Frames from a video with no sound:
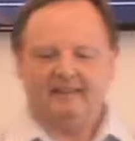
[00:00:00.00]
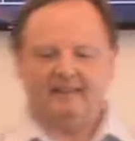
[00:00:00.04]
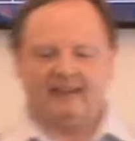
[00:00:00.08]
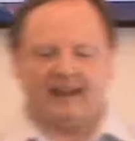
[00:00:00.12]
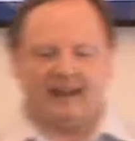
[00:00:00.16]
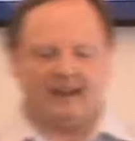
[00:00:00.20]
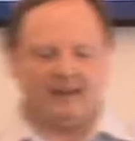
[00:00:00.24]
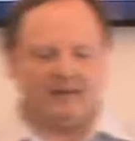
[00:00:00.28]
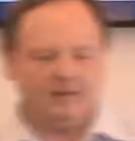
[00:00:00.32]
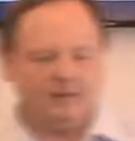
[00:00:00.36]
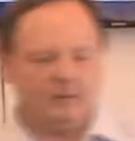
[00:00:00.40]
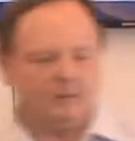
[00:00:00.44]

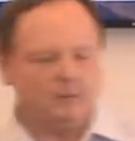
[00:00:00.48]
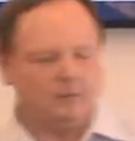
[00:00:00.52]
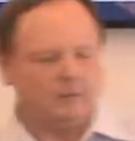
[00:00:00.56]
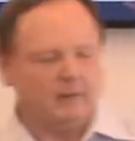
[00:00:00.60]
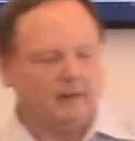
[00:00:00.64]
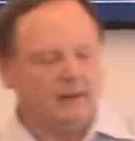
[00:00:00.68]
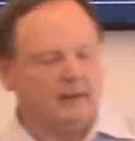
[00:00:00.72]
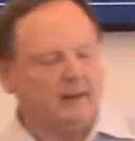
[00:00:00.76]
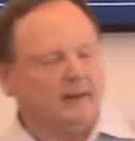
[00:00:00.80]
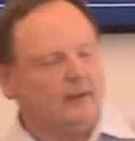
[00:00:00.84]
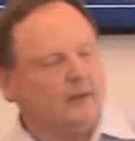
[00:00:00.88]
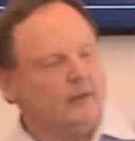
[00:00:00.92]

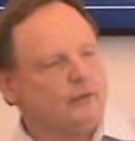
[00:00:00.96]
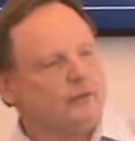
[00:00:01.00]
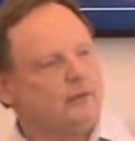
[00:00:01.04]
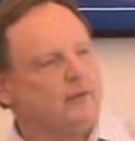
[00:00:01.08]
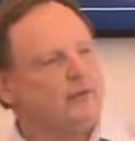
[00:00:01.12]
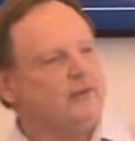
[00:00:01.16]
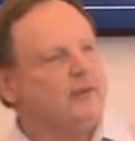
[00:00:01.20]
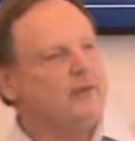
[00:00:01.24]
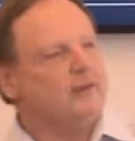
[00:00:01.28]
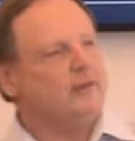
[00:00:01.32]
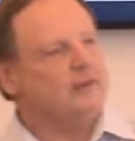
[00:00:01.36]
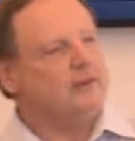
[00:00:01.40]
Okay?
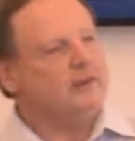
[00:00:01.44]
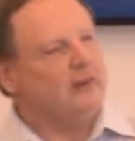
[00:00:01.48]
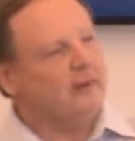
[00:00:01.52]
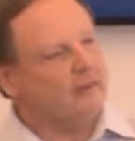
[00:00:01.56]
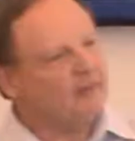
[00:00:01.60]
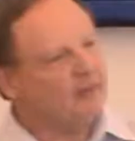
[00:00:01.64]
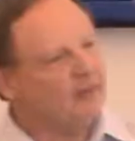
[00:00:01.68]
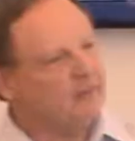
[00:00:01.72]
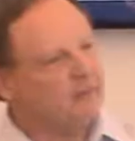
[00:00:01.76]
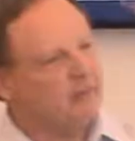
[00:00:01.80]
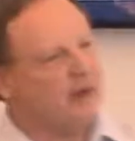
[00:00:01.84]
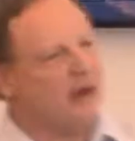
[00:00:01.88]
So these are
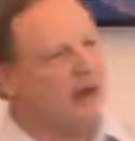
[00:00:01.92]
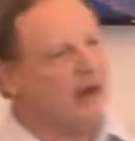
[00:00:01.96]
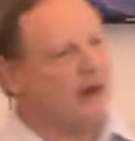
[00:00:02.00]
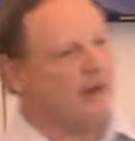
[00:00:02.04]
different